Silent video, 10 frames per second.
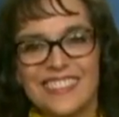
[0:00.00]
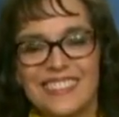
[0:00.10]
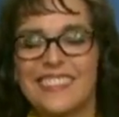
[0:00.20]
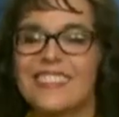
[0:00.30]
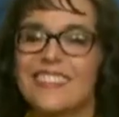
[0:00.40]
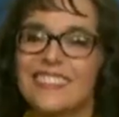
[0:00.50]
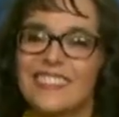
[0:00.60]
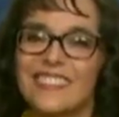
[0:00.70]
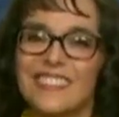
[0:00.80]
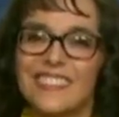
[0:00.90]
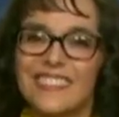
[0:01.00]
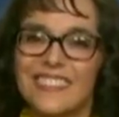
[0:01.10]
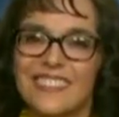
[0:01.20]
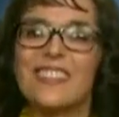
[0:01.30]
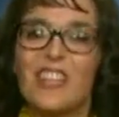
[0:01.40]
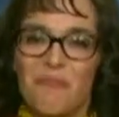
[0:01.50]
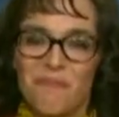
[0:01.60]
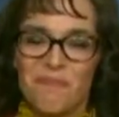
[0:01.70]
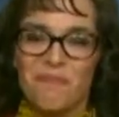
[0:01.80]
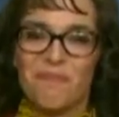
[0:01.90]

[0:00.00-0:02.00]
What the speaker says: (not speaking)